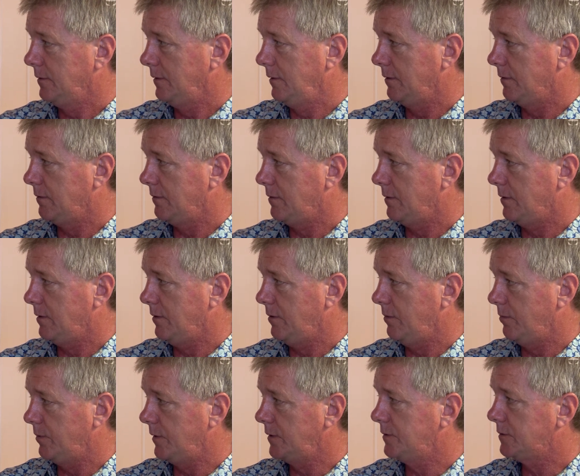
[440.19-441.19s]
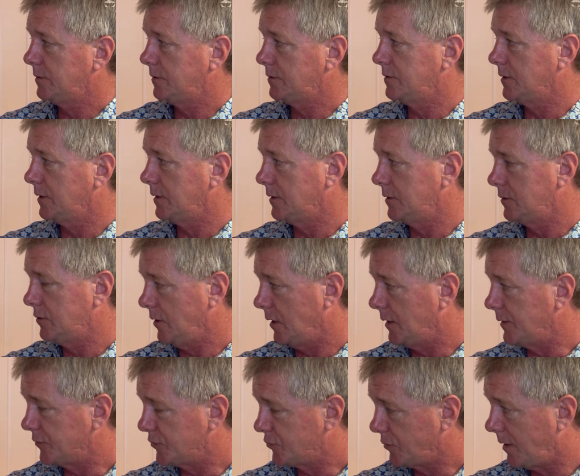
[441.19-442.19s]
you know, all the research
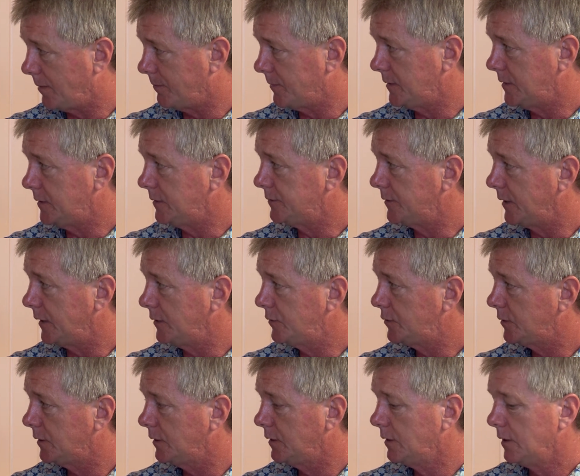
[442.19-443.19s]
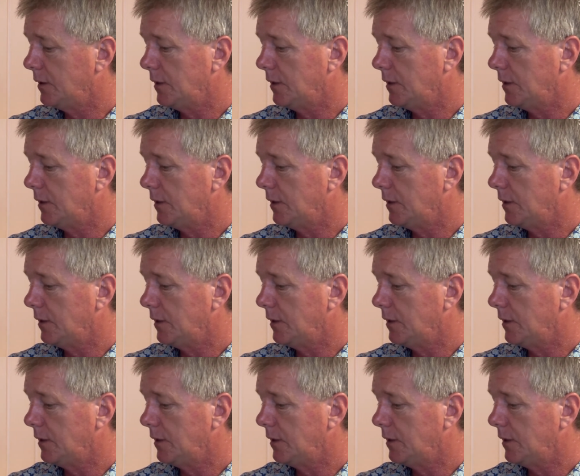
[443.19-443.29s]
on traumatization